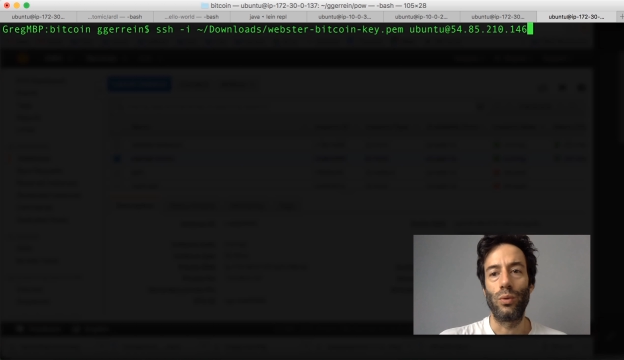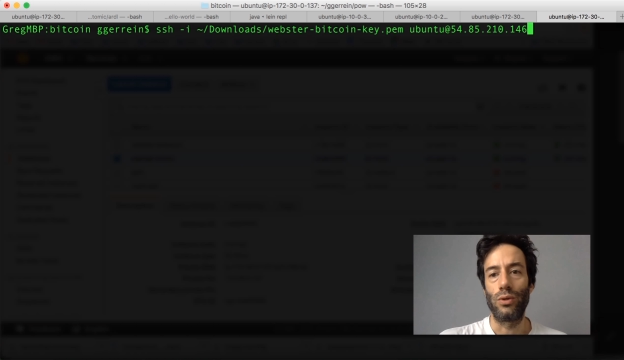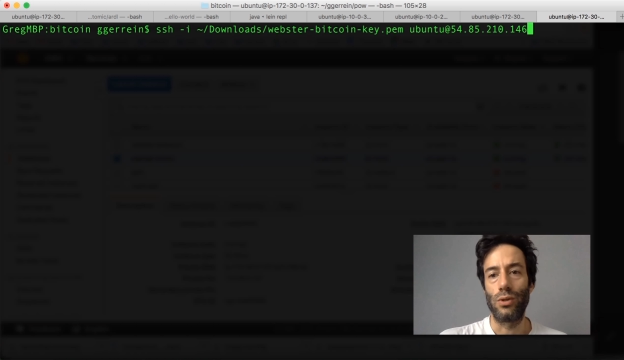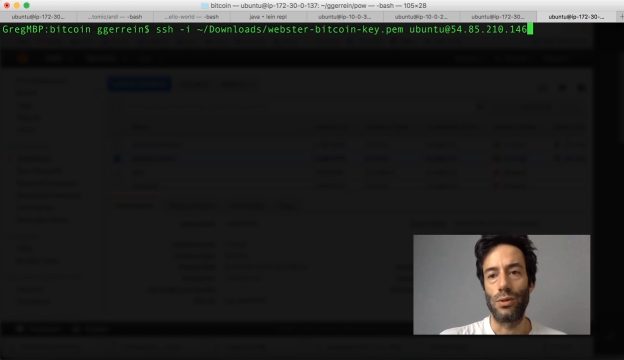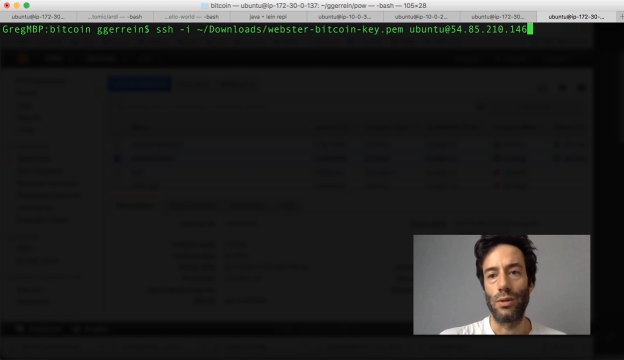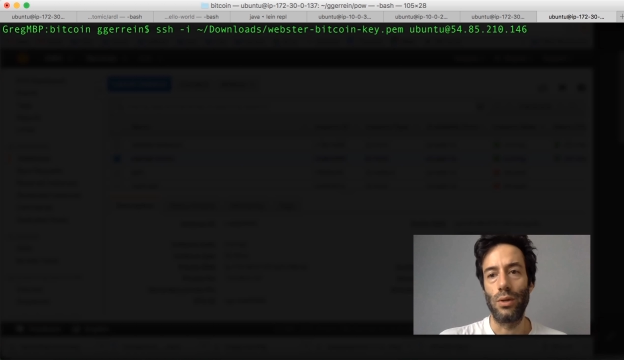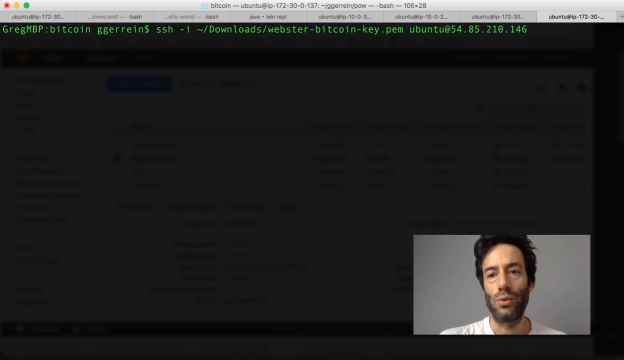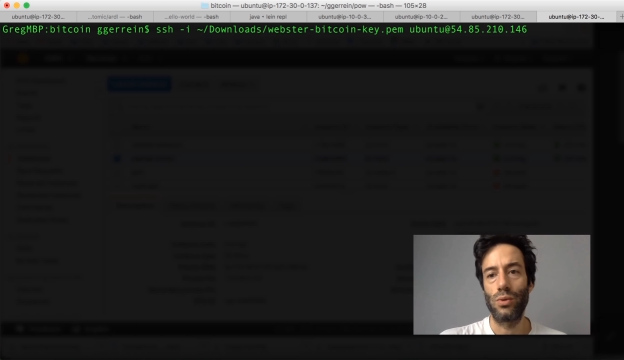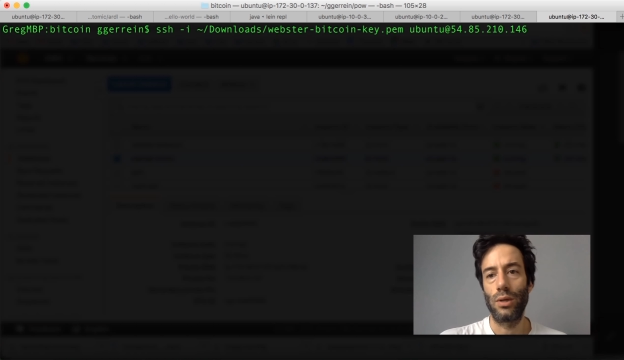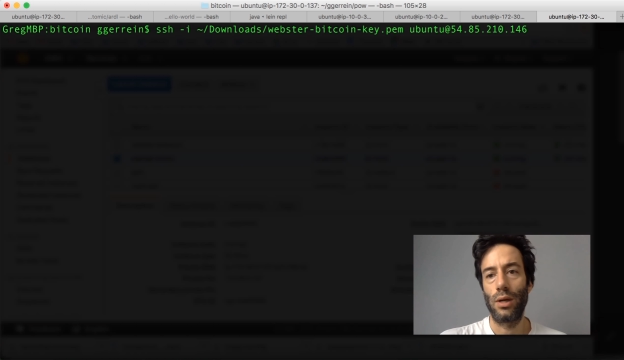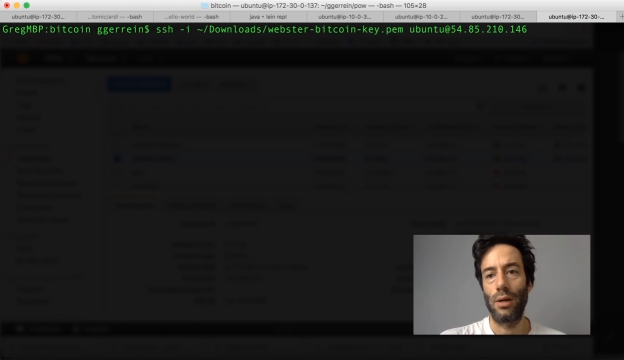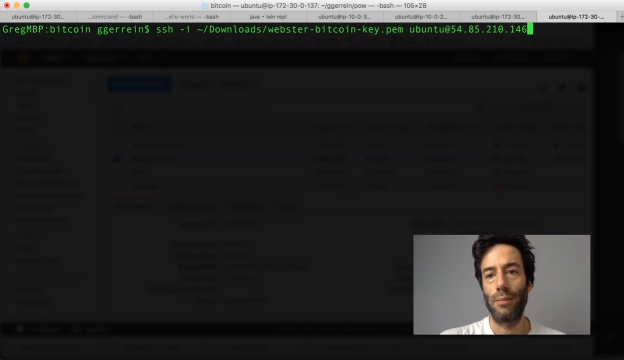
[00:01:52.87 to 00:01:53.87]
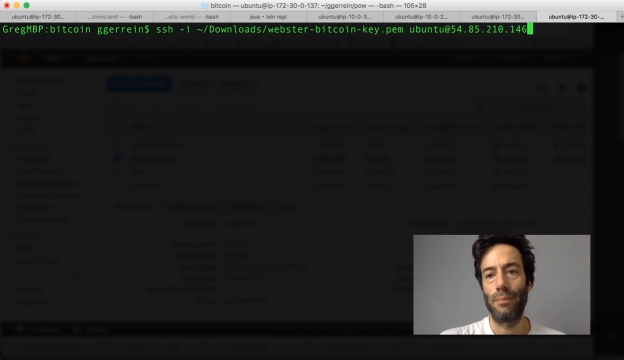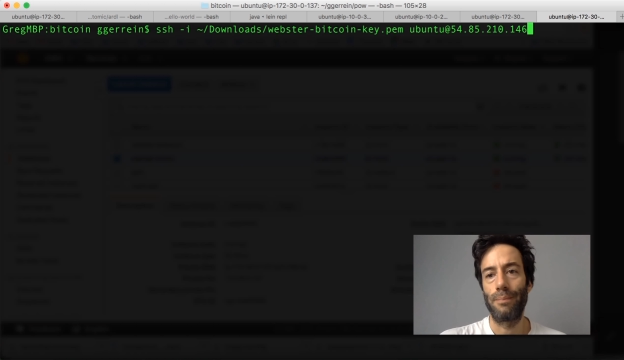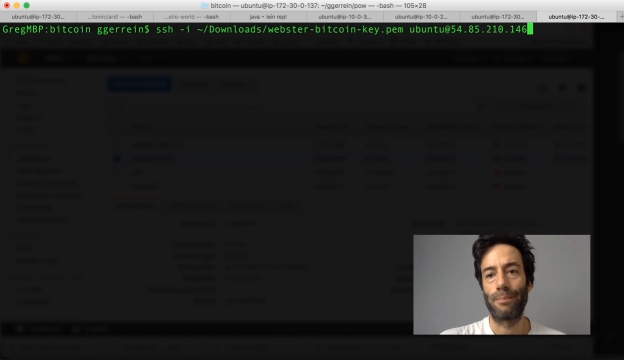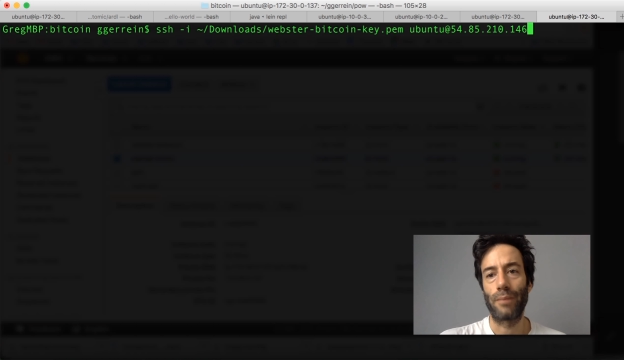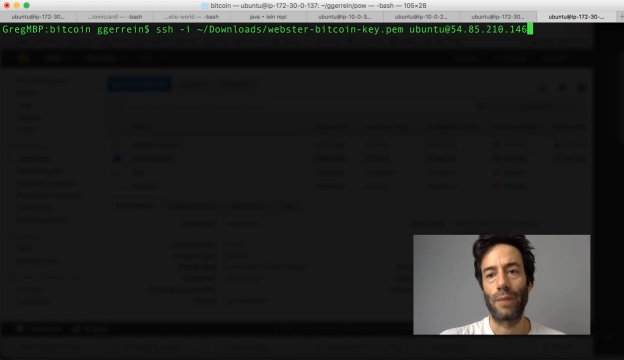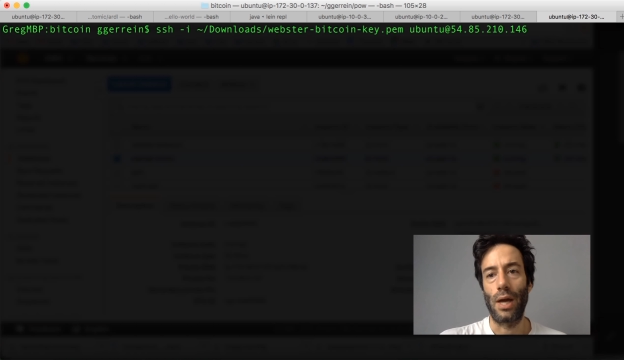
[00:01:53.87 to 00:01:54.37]
which is the username,
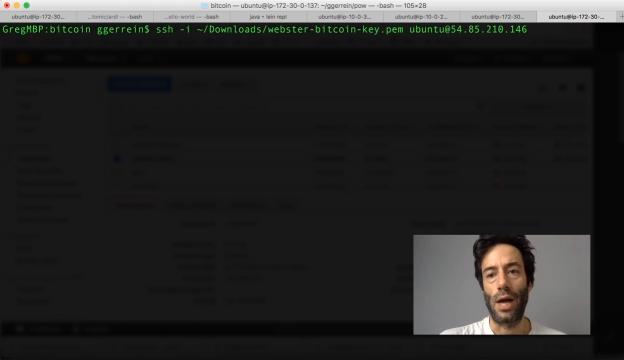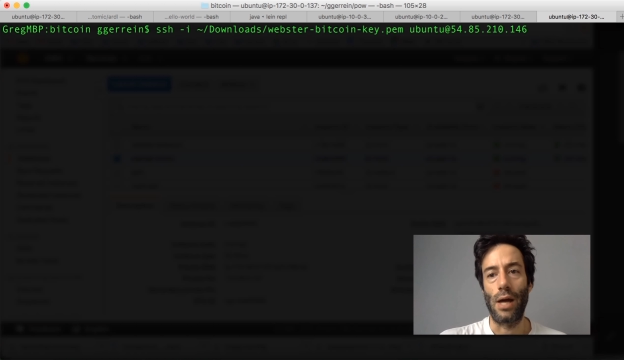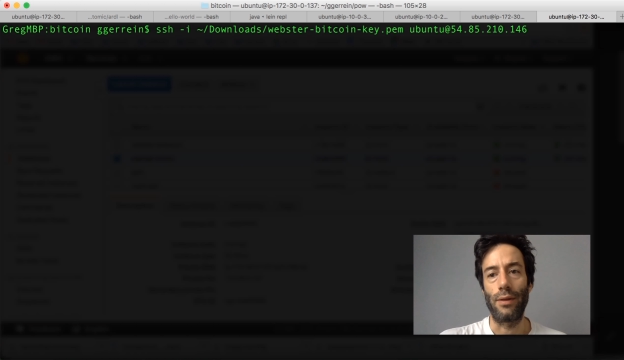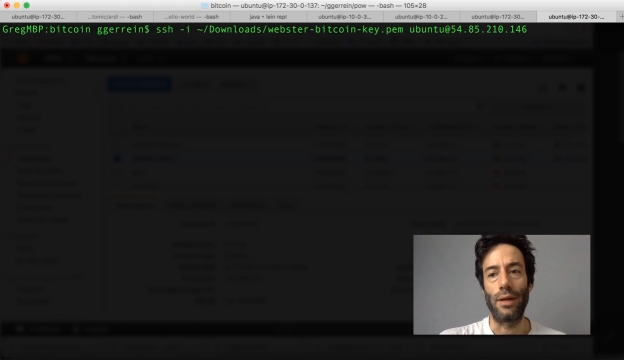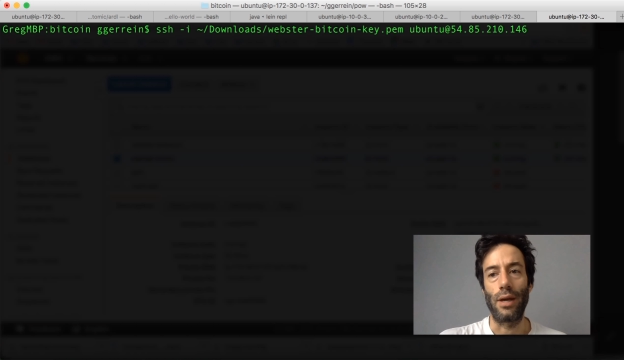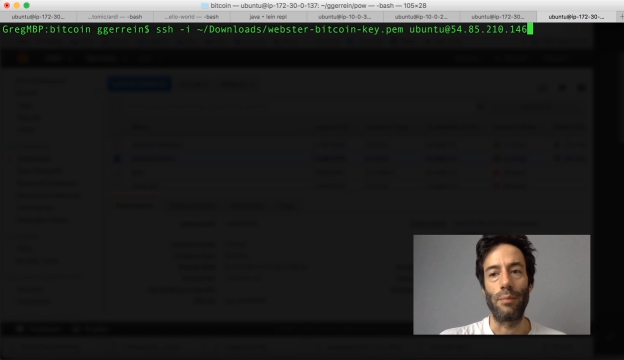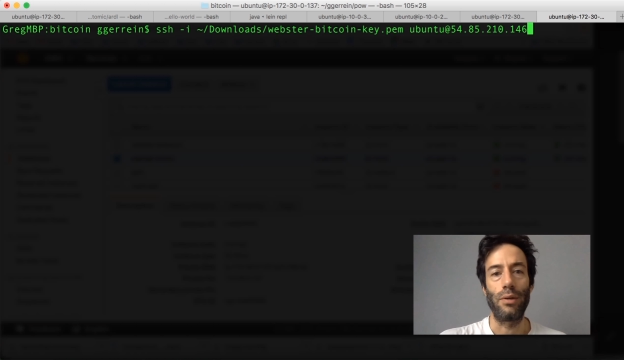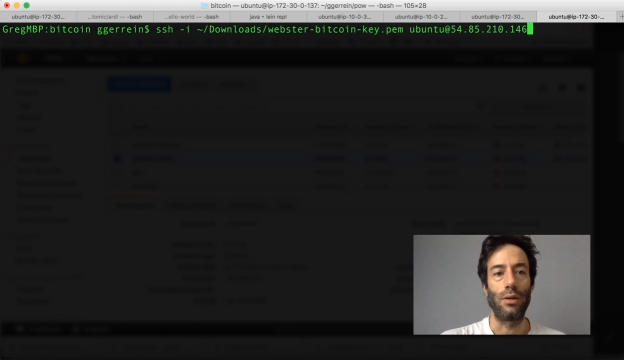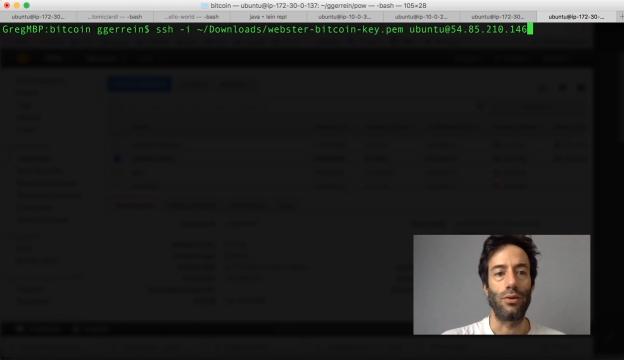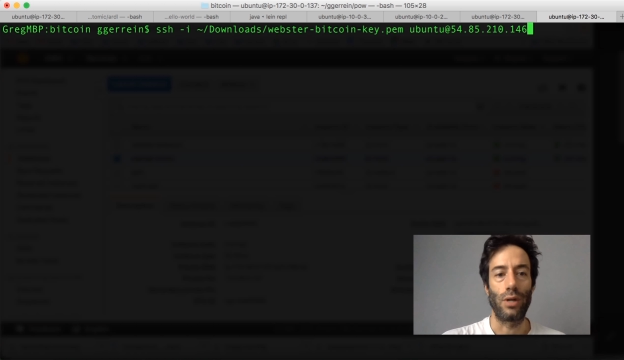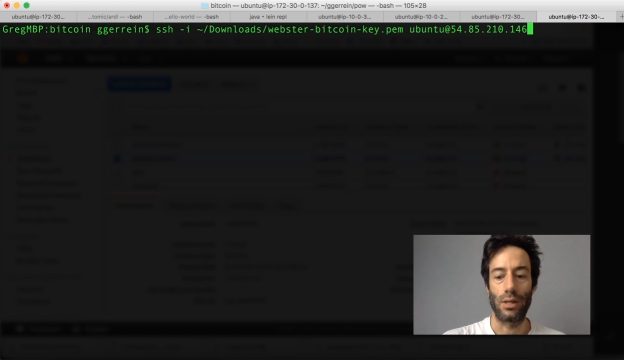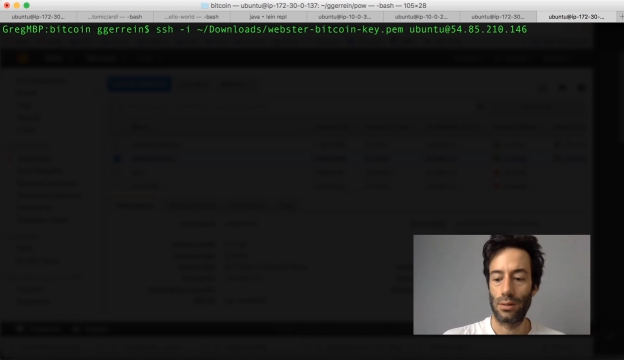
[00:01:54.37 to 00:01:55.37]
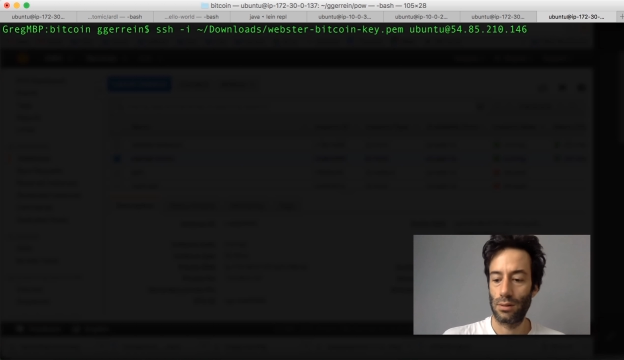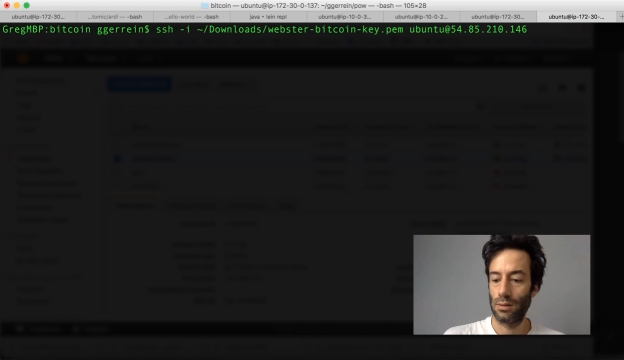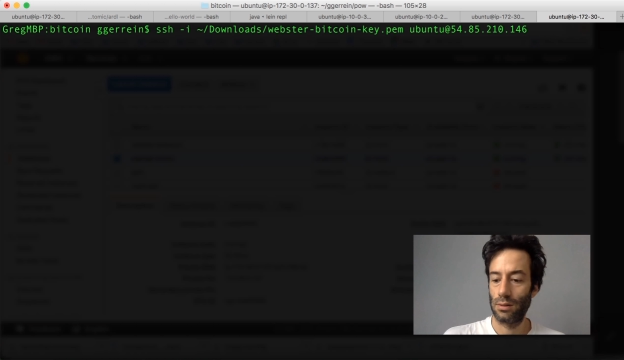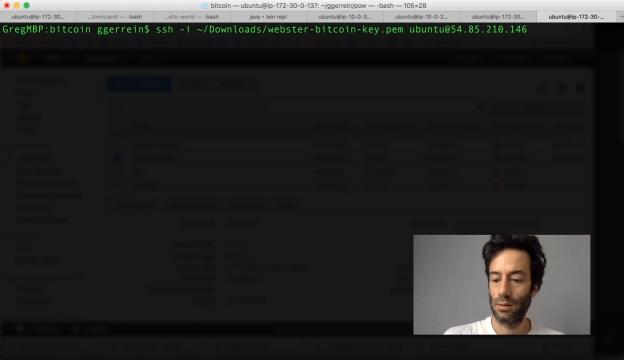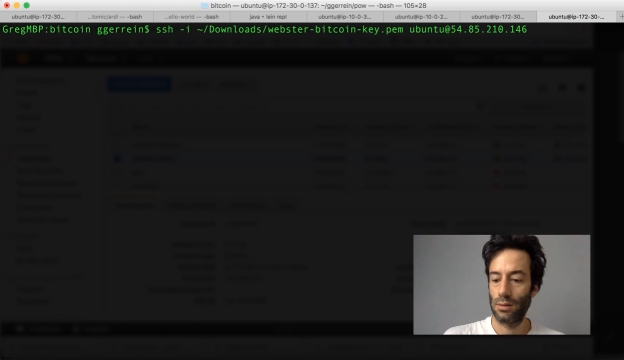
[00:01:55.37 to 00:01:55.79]
at the IP address.